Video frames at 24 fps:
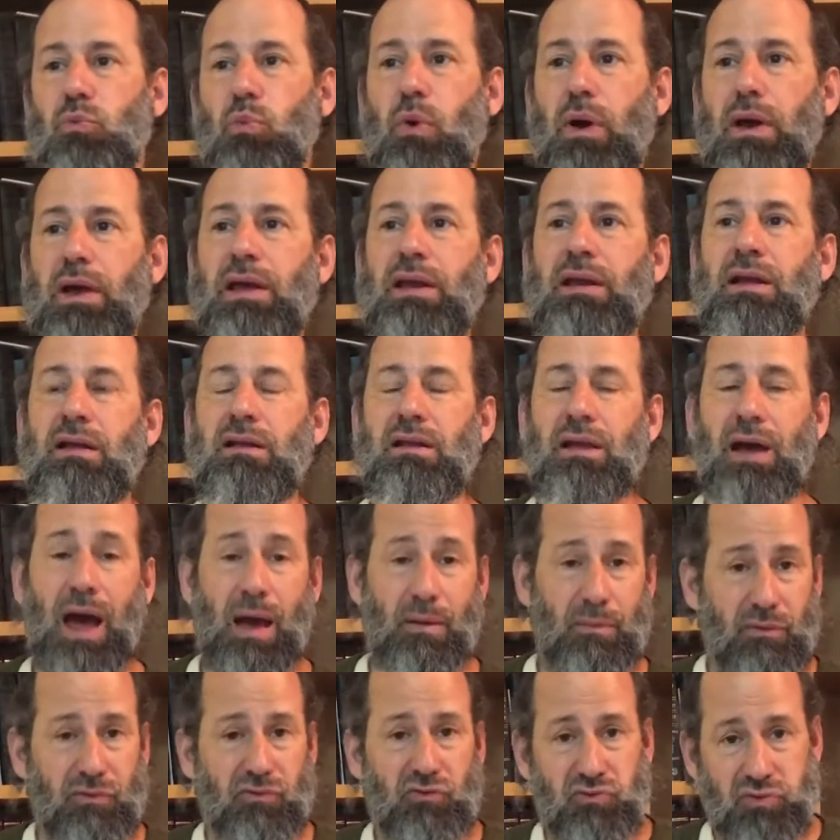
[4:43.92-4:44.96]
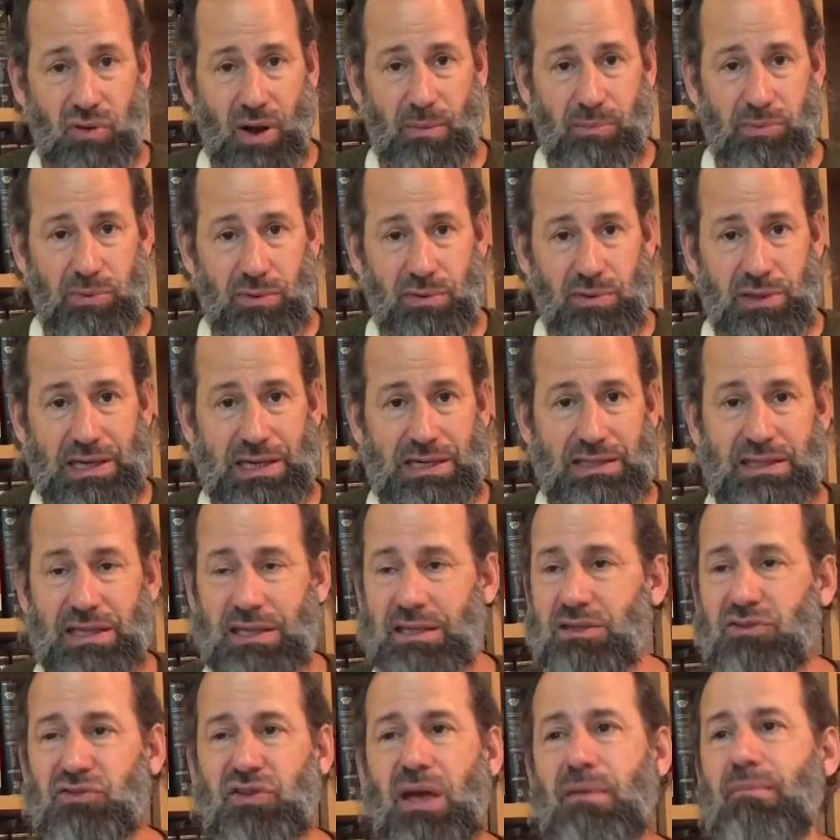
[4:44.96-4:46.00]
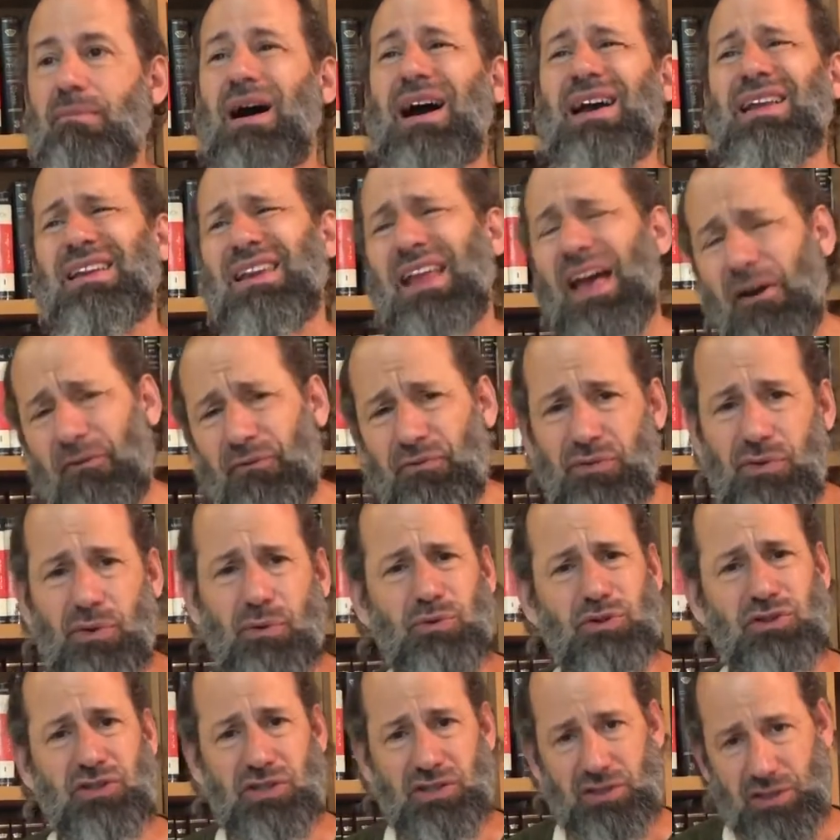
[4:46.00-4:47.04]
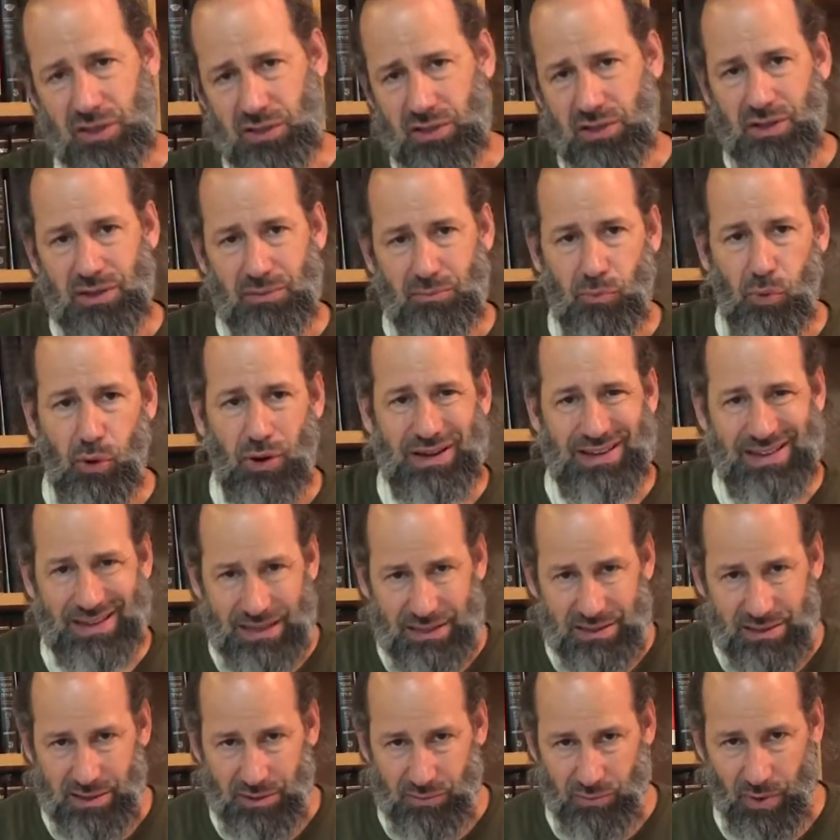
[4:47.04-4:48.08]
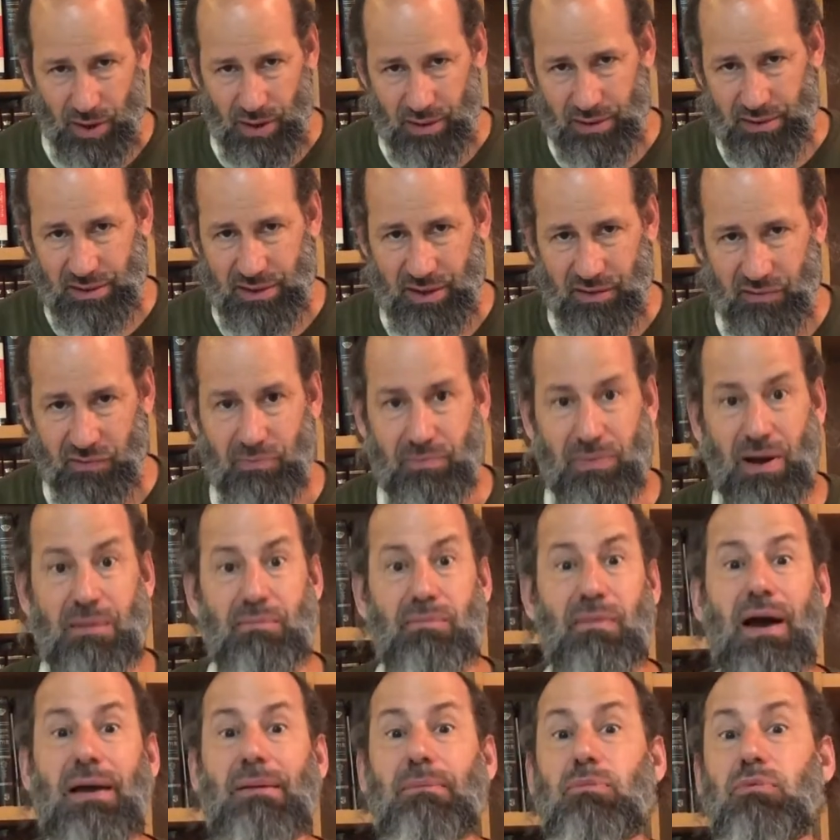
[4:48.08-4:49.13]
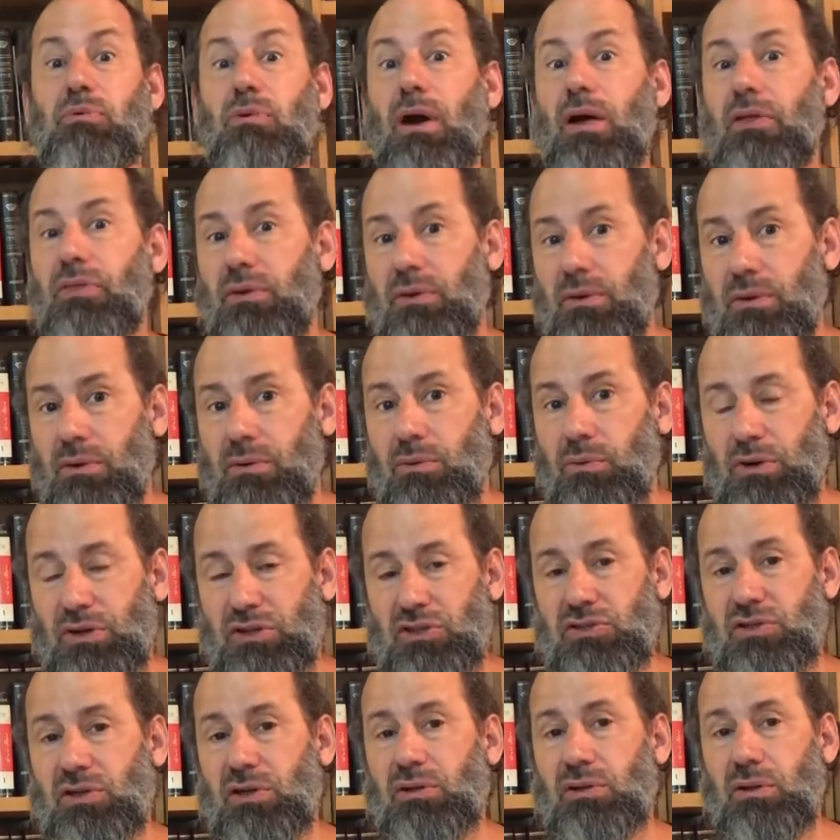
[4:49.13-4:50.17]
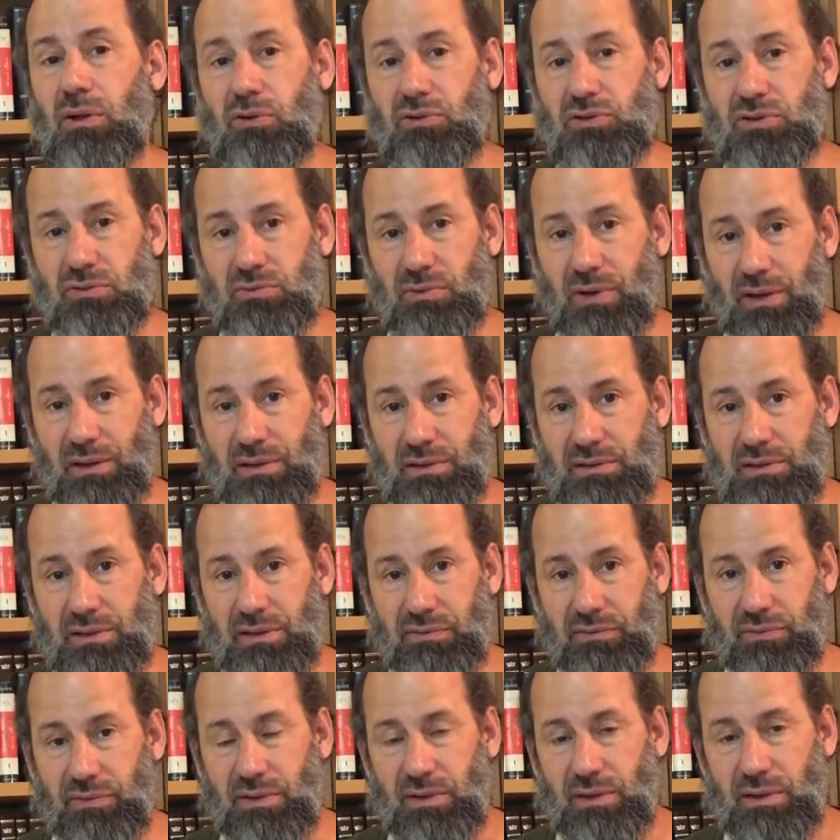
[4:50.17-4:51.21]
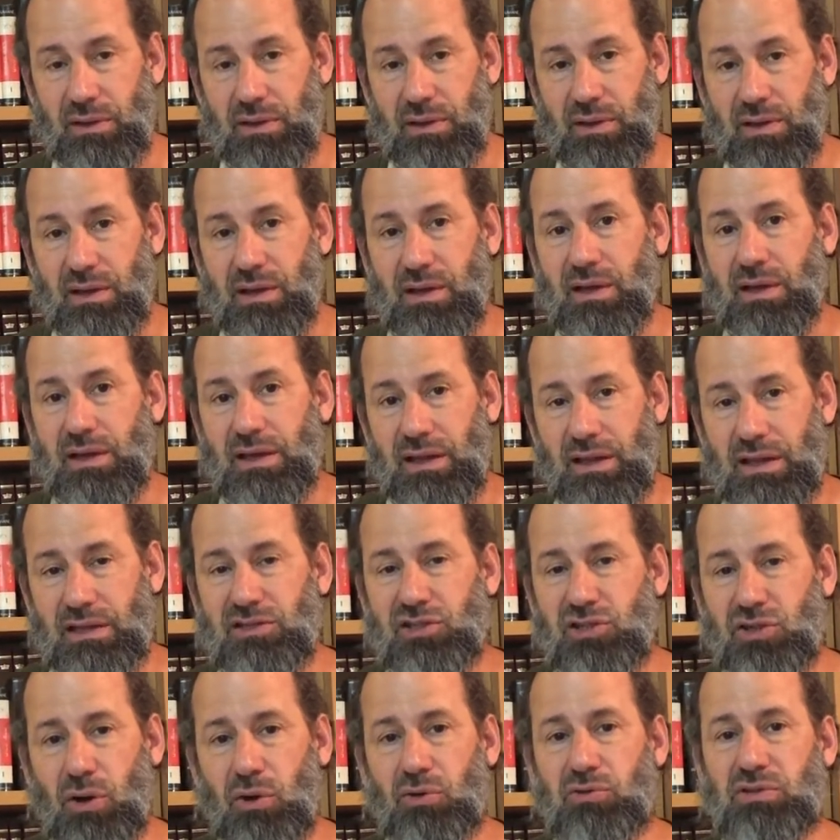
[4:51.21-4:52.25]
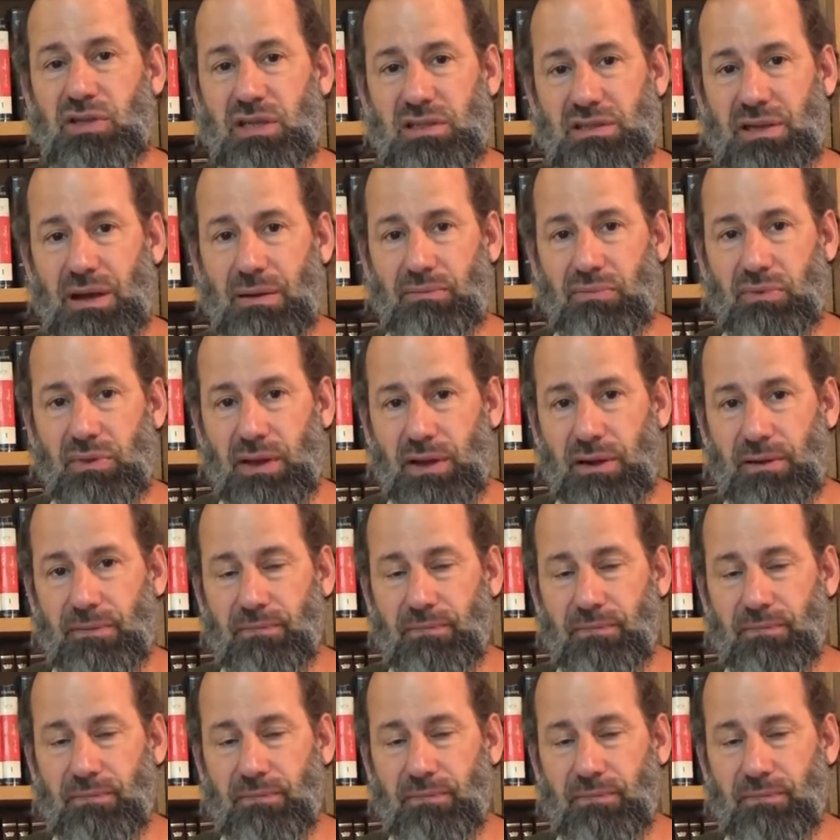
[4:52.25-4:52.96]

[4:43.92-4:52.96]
in a time of trouble, he didn't say my nephew, which is a more distant relative, but my brother, which is a closer relative. This shows us something.